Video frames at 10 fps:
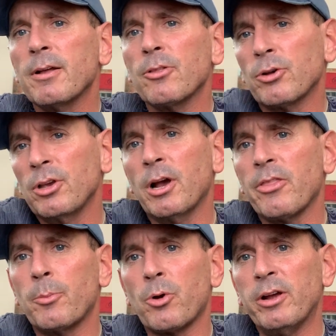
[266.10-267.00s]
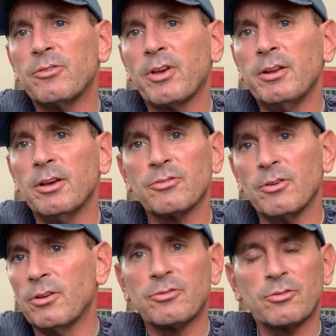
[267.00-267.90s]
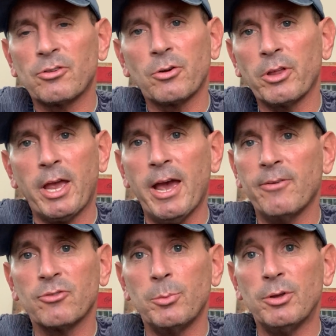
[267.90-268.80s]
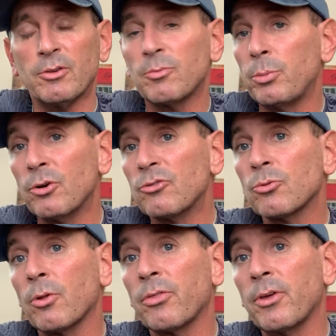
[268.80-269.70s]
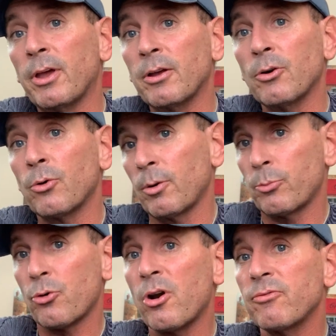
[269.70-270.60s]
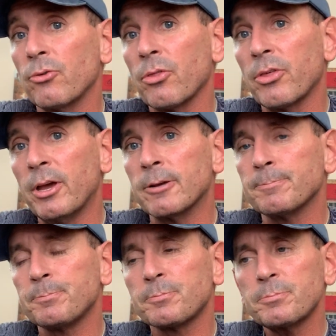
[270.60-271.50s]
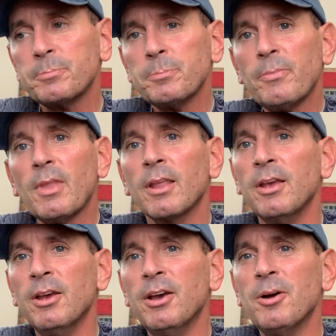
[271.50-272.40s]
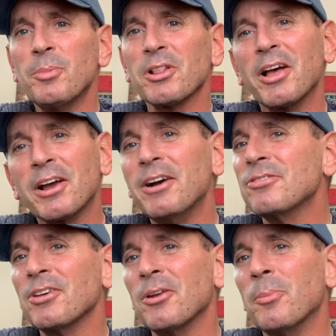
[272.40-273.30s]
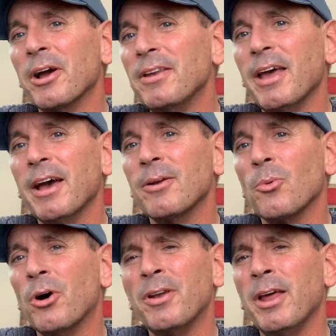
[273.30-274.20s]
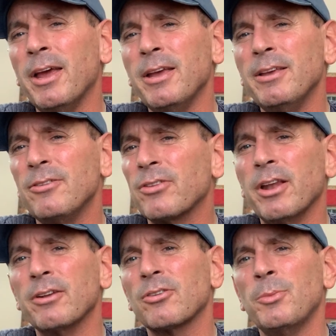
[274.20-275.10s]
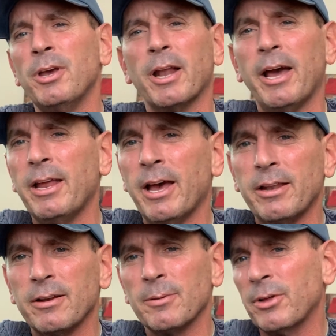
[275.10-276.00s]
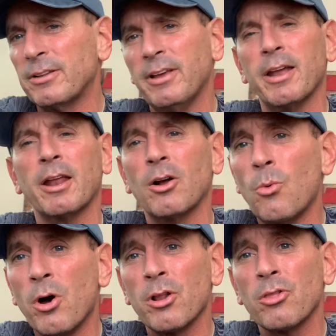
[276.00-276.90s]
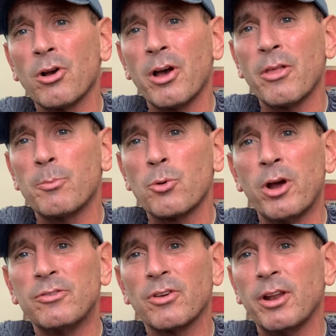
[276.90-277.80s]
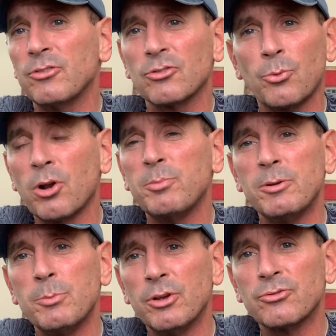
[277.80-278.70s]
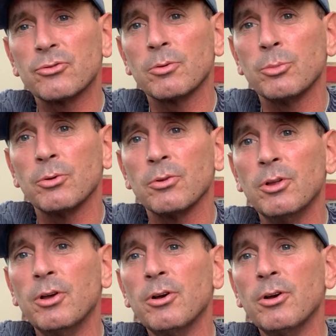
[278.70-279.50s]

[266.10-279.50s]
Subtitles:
looking on the bright side doesn't necessarily have to be a spiritual thing or a prayerful thing. But like I said, my dad, one day he said it to me and I'd had it. I'm like, Dad, I don't want to look on the bright side. I just want to be miserable,